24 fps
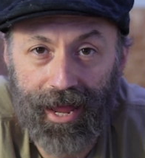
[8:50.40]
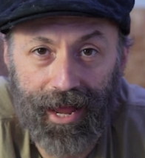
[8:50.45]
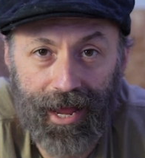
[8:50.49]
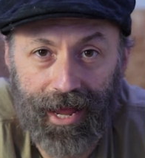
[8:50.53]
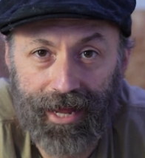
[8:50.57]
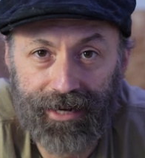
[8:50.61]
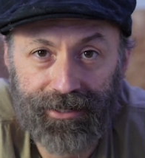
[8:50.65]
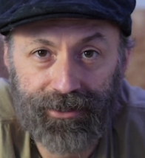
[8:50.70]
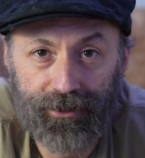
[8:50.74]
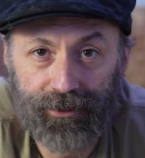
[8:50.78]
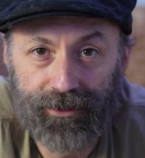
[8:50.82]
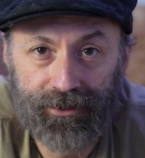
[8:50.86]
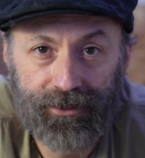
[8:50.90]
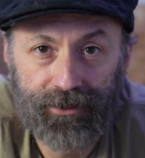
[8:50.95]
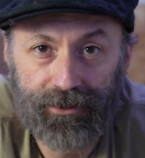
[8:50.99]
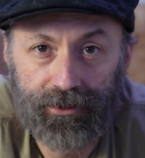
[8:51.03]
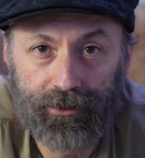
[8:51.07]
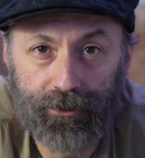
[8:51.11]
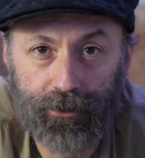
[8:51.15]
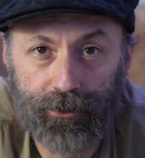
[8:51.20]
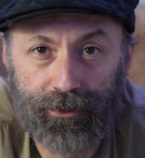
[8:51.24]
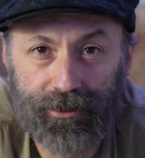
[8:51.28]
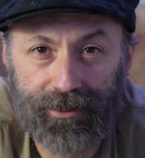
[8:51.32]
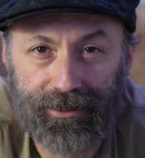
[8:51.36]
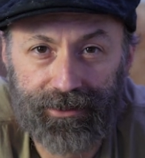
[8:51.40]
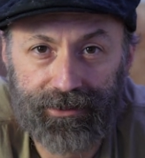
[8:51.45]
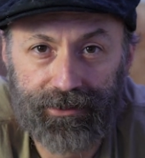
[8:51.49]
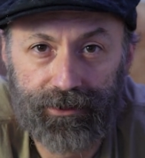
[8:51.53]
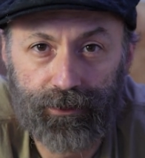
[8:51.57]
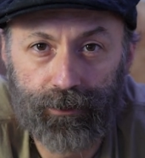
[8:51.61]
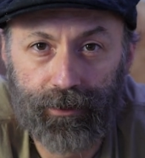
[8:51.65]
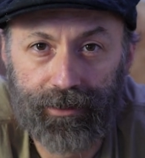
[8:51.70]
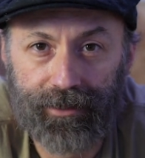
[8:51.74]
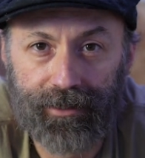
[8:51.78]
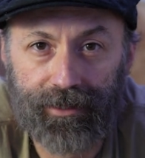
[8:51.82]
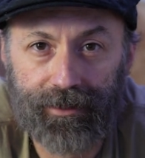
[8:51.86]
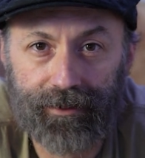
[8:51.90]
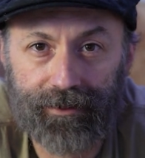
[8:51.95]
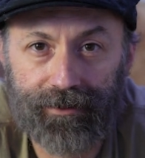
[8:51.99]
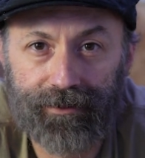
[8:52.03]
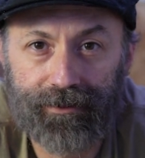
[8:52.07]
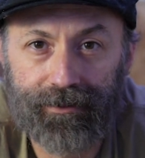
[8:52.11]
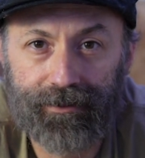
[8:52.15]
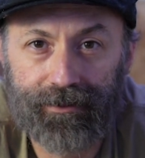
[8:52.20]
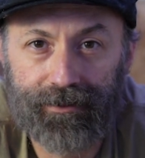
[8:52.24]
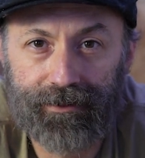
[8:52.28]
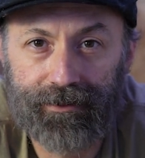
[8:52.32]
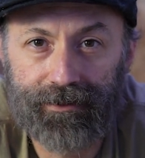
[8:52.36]
and you could just learn to shoot with it.
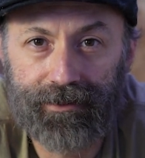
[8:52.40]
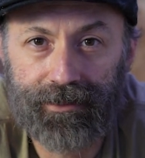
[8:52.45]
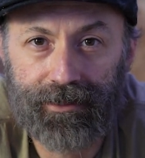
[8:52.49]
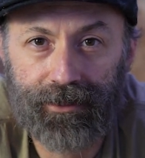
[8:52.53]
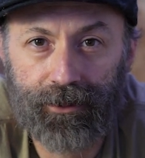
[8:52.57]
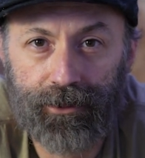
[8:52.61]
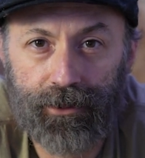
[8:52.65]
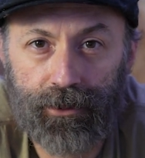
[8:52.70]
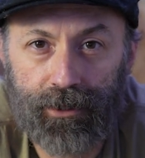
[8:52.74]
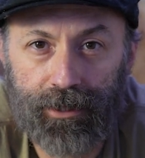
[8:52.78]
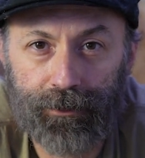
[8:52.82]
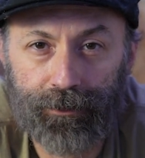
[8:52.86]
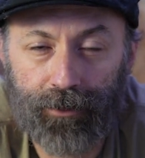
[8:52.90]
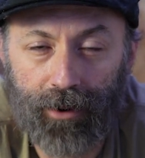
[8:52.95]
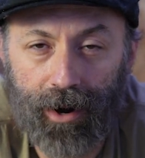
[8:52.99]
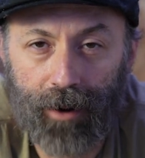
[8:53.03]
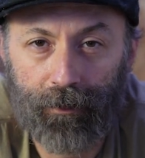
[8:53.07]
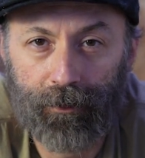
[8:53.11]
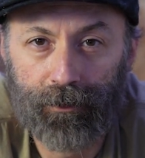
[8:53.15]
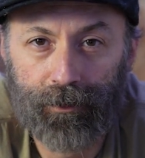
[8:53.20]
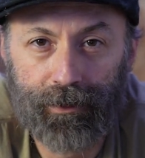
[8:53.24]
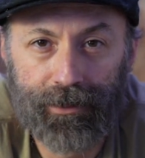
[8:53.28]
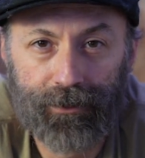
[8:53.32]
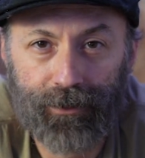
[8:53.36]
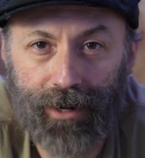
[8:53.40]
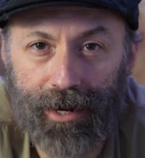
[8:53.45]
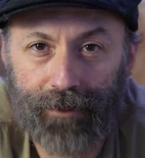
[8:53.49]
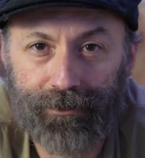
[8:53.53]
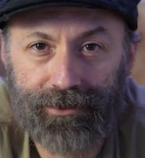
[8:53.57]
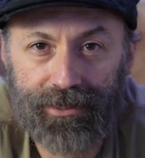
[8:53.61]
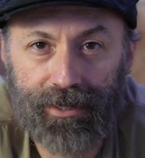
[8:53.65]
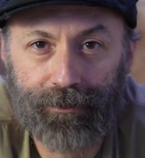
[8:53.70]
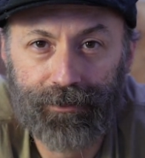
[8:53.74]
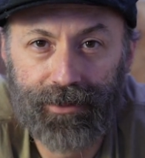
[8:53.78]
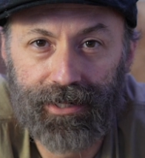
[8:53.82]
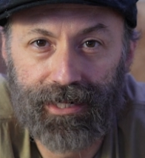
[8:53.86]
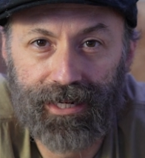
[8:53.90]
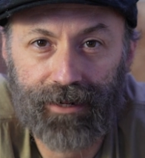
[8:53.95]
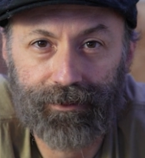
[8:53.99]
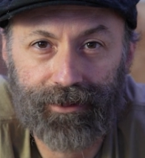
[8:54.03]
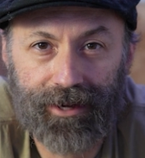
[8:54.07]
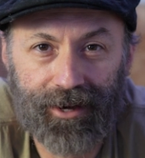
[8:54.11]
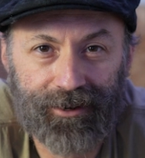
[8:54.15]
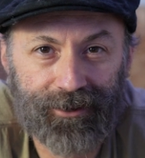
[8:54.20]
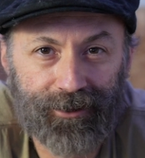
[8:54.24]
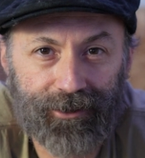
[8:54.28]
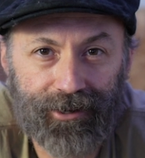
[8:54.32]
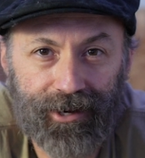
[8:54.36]
You can probably grab something
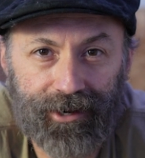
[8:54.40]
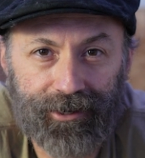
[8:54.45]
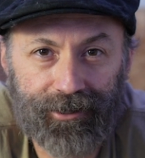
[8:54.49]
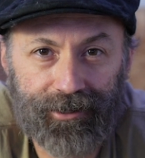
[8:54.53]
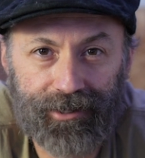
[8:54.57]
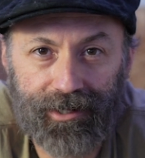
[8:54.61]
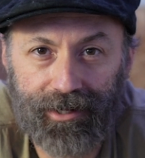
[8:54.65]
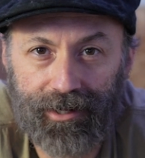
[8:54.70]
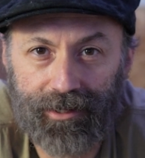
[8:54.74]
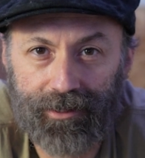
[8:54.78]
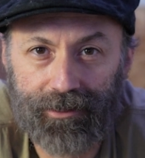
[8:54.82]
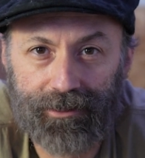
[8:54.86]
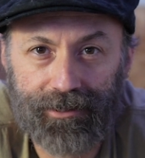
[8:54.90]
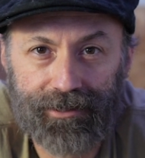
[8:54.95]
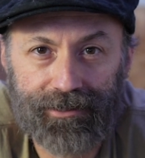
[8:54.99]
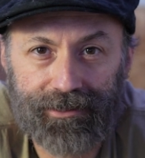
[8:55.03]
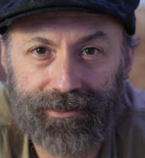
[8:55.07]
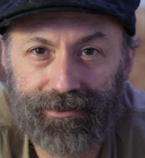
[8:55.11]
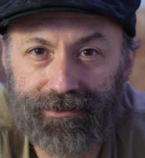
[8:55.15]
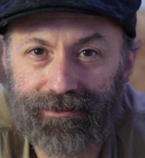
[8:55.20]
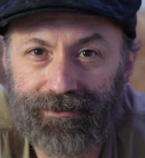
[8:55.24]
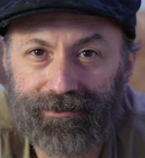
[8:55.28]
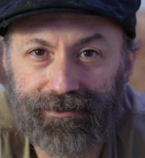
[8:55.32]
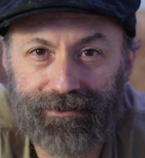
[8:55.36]
under $100